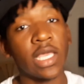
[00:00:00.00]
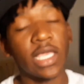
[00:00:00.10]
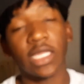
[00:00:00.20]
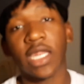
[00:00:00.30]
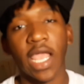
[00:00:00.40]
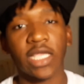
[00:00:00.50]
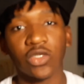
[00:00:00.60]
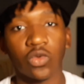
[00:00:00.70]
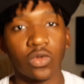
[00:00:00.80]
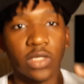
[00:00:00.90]
in an
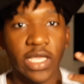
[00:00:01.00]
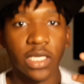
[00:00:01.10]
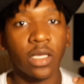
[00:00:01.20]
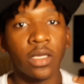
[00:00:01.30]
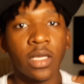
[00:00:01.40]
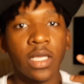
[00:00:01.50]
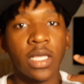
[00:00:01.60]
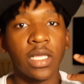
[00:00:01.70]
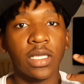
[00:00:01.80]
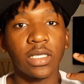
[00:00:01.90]
actual like
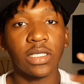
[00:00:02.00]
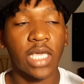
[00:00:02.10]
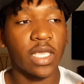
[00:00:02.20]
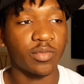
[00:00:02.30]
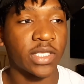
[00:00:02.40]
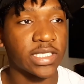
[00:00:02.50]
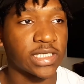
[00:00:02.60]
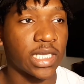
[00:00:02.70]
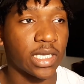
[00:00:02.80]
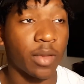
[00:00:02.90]
gameplay setting.